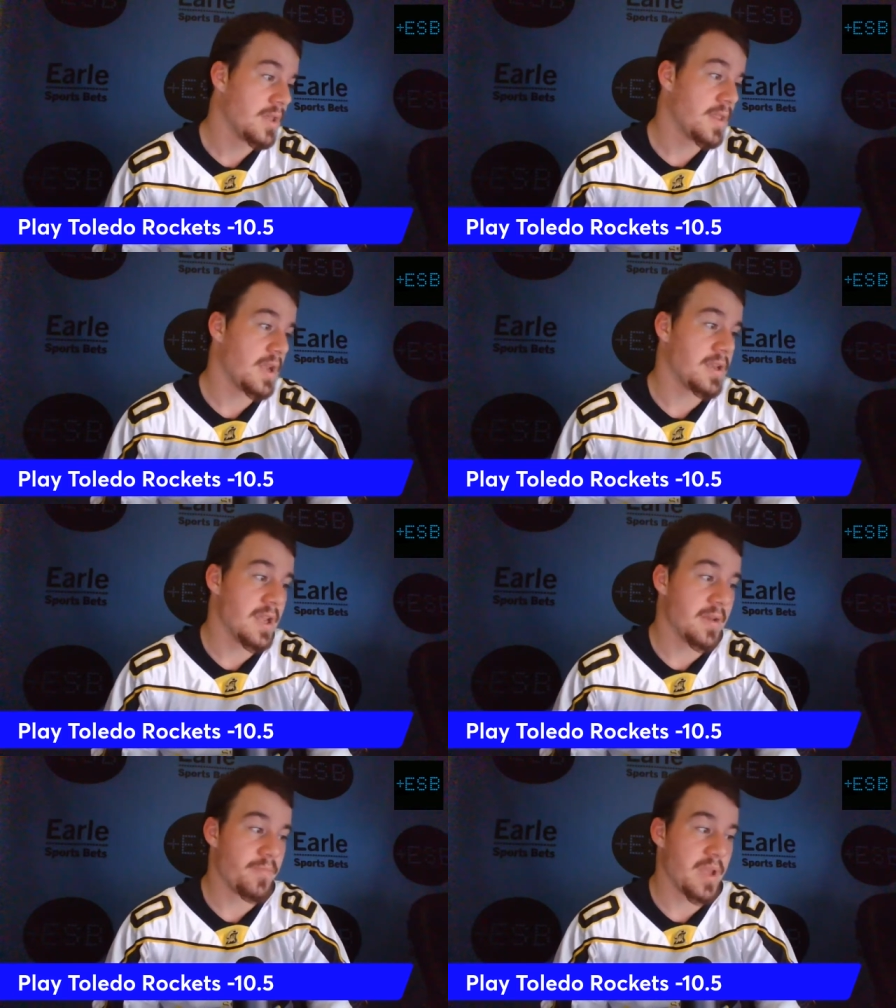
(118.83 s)
They
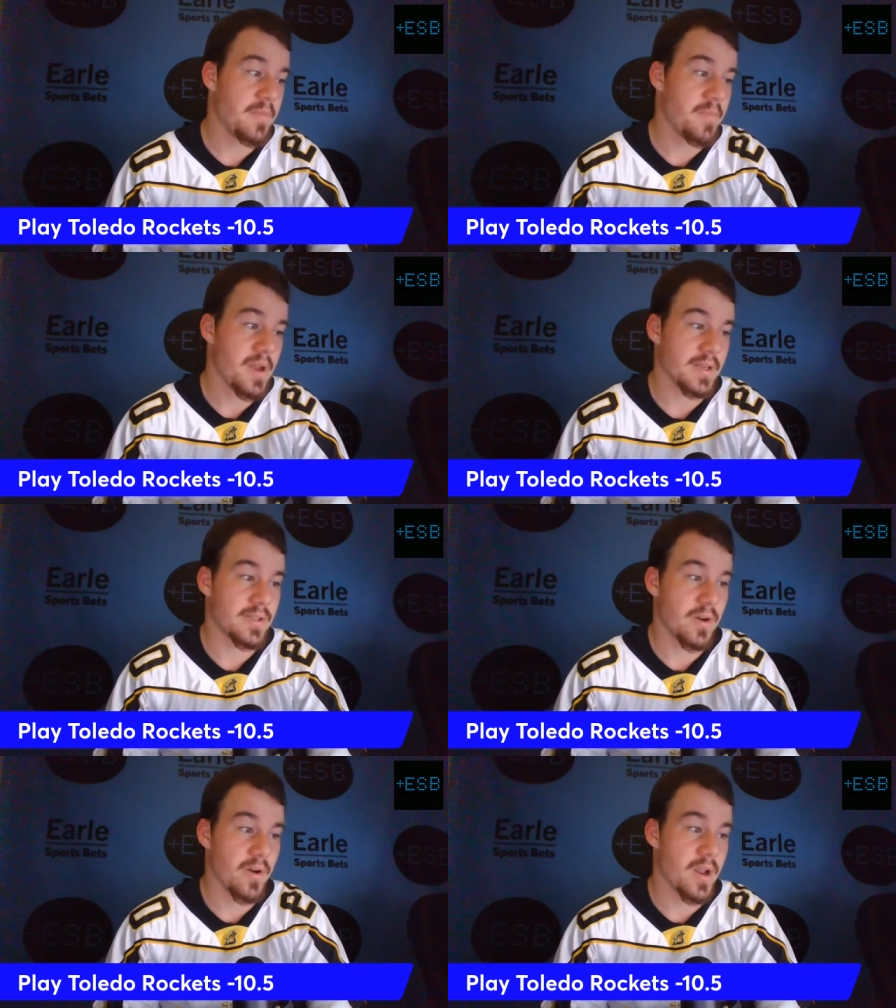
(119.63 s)
did beat
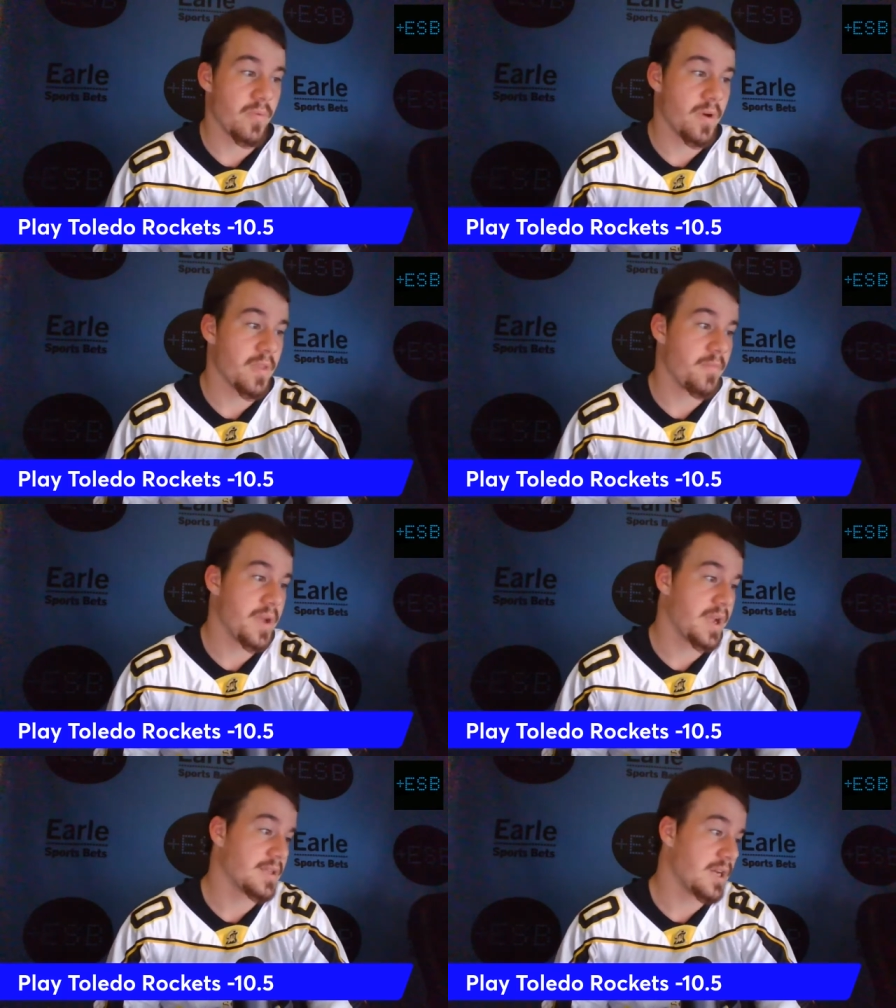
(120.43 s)
Minnesota in one of the
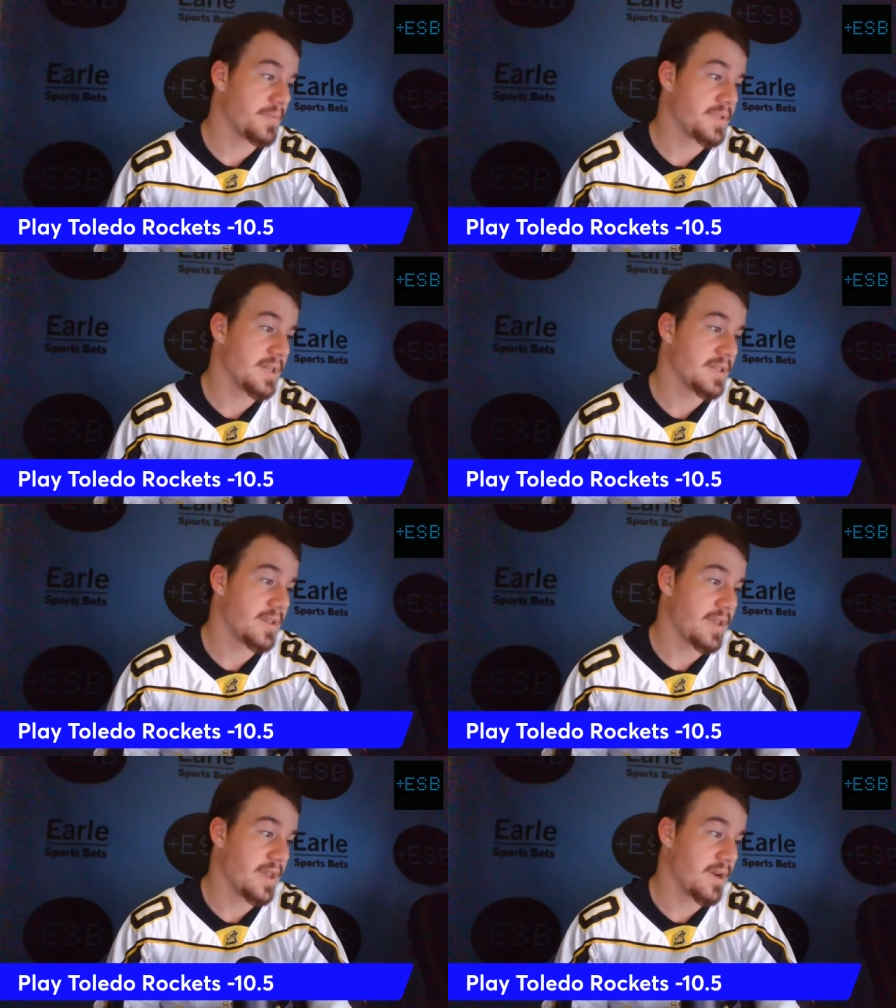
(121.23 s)
biggest upsets of
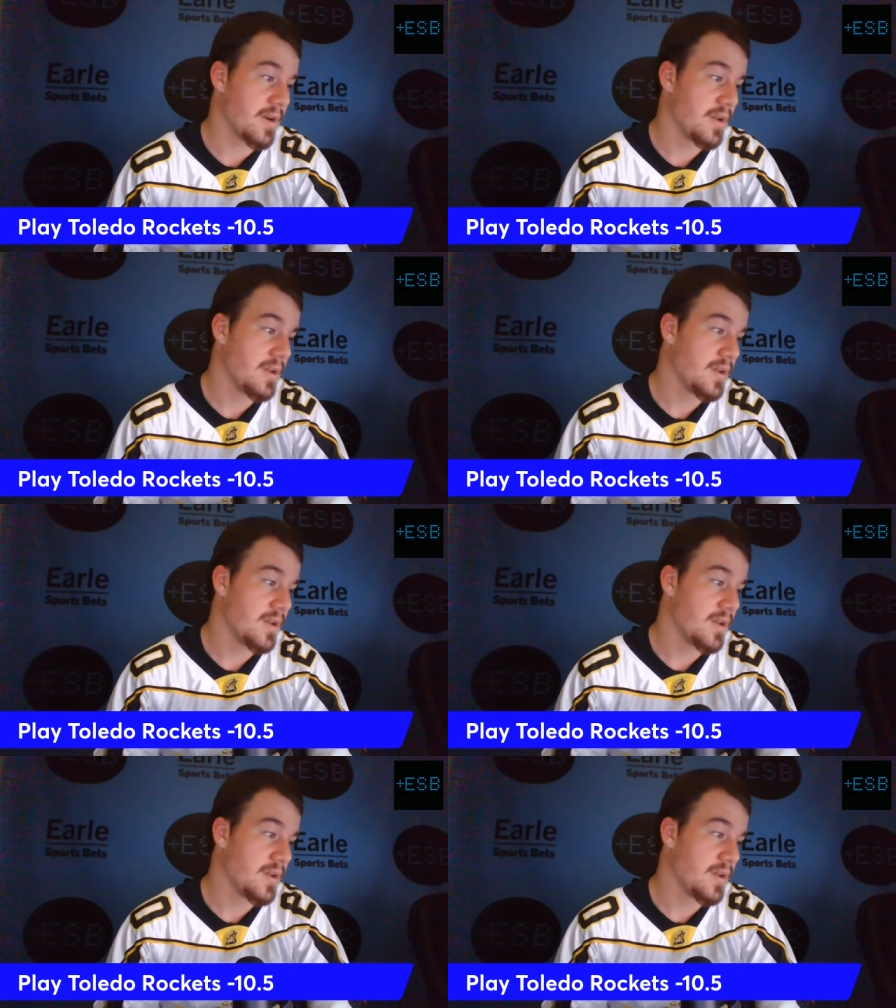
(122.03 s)
the year.